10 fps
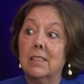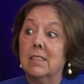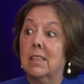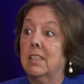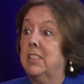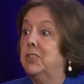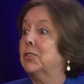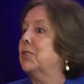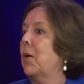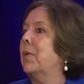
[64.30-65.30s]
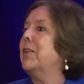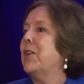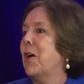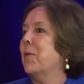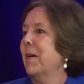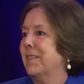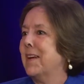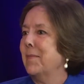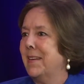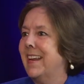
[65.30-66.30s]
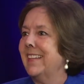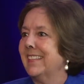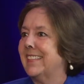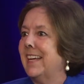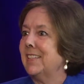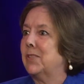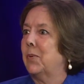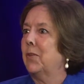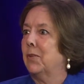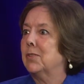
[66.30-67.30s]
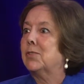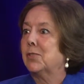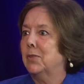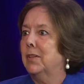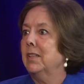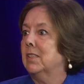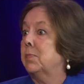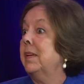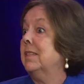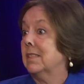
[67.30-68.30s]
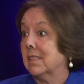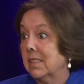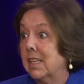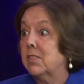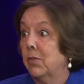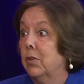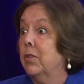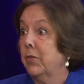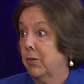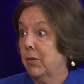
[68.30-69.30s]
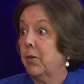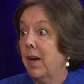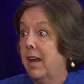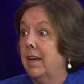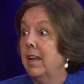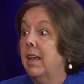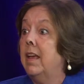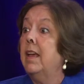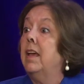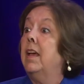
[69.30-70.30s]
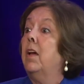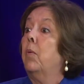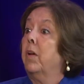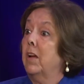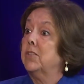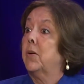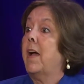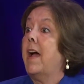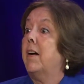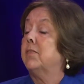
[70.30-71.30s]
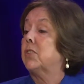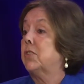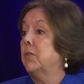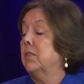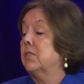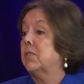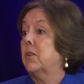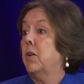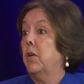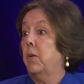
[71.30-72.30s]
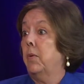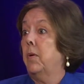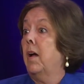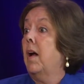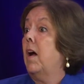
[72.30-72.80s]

is that teachers already know by the time they take this test whether this student is being successful in third grade. We also have students who